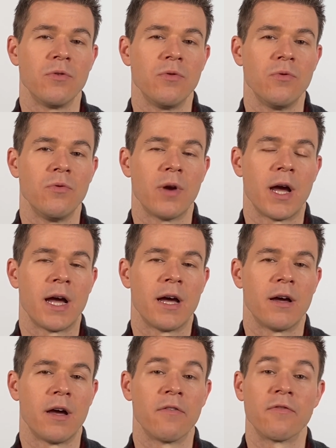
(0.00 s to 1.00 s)
who
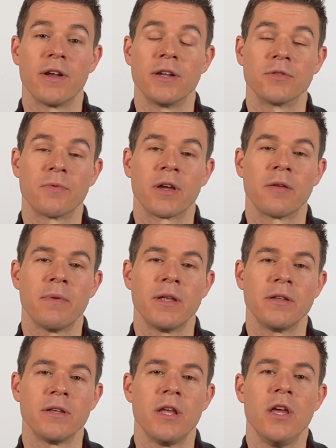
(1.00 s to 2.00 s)
a friend has
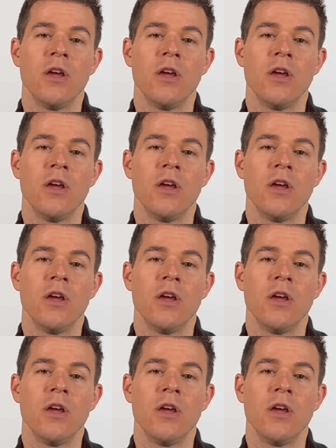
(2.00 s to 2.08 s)
recommended.